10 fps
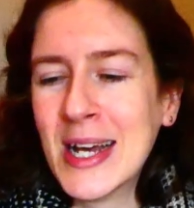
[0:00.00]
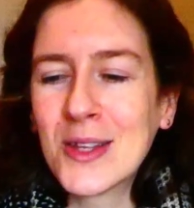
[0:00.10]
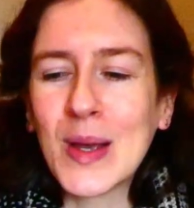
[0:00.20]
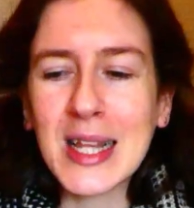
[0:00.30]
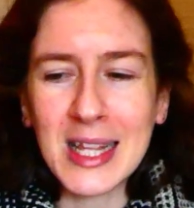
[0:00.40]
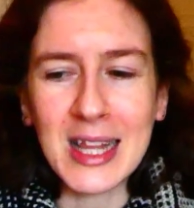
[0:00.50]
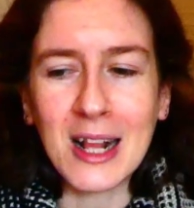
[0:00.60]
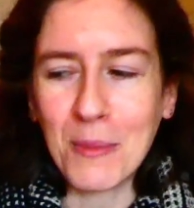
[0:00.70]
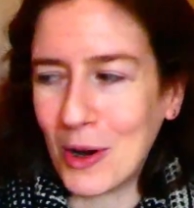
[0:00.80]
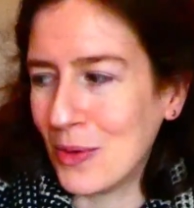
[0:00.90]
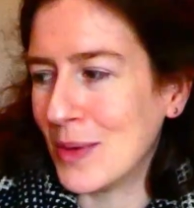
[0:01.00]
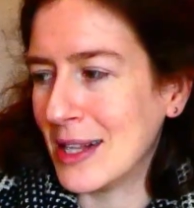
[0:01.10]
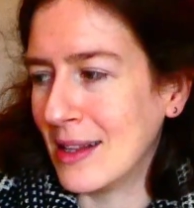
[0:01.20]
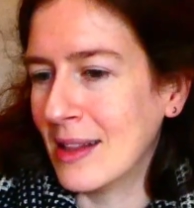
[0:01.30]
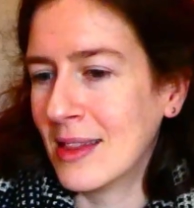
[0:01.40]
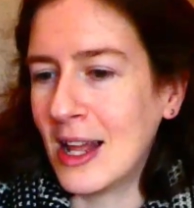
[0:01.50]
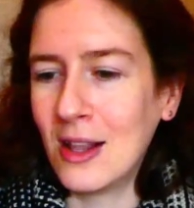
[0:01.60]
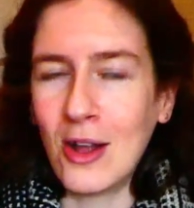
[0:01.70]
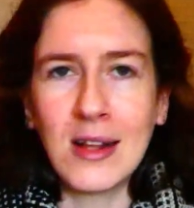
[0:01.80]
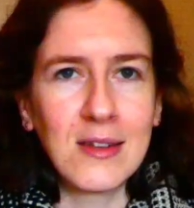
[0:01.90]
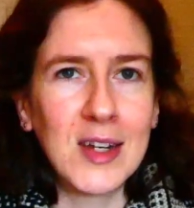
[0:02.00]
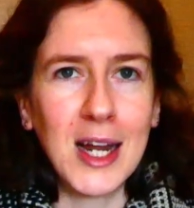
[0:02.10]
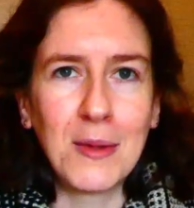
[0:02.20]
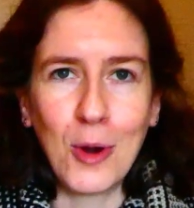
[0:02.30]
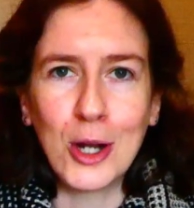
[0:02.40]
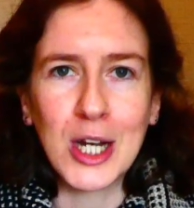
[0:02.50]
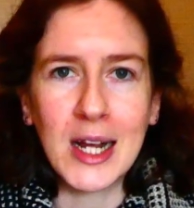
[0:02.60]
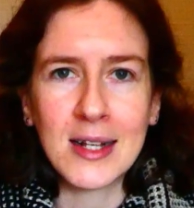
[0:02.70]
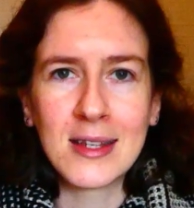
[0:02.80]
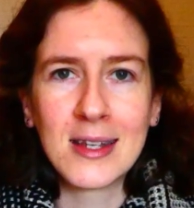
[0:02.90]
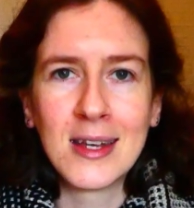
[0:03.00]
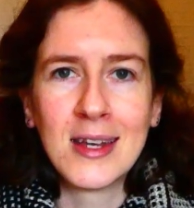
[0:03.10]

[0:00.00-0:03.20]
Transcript: So I think that's part of the reason that lots of tiny projects